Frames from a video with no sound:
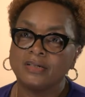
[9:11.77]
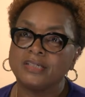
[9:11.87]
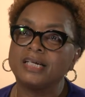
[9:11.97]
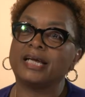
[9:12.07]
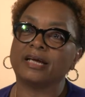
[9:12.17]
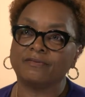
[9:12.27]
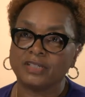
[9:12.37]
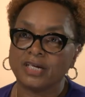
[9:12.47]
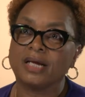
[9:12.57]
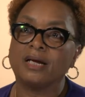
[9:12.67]
to give
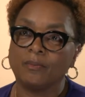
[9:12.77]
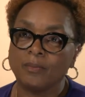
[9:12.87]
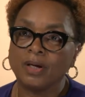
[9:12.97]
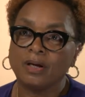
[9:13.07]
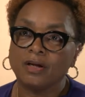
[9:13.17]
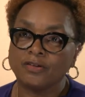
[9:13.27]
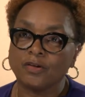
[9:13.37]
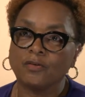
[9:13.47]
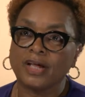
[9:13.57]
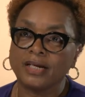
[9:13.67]
to him
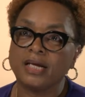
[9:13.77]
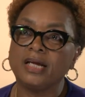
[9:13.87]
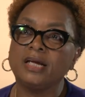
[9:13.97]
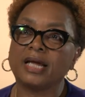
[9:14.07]
so that he